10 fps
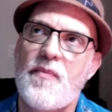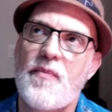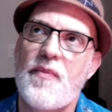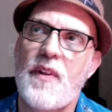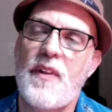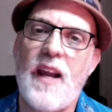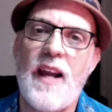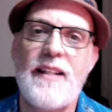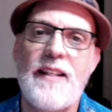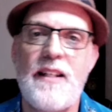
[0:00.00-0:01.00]
the
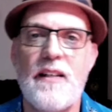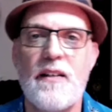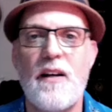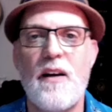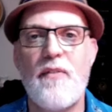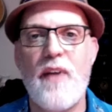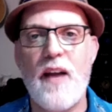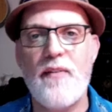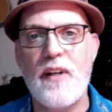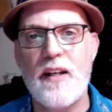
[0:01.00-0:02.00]
idea of
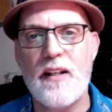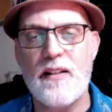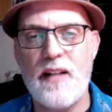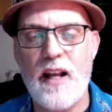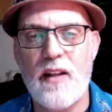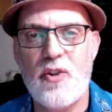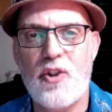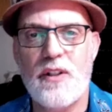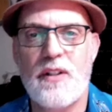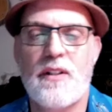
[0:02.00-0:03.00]
having an
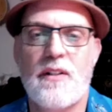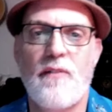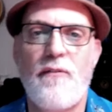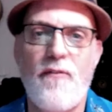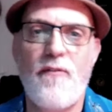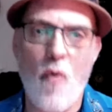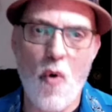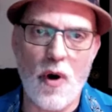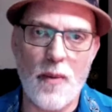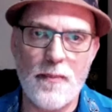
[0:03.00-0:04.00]
intelligent
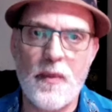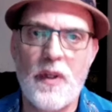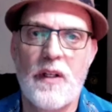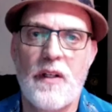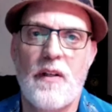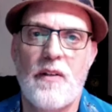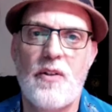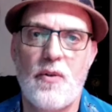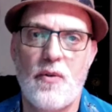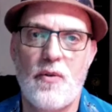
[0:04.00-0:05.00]
form
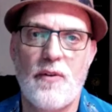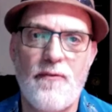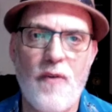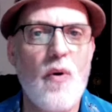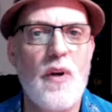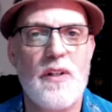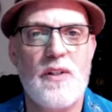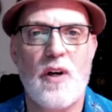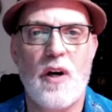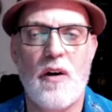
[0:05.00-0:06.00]
to focus
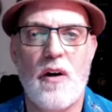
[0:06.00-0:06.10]
our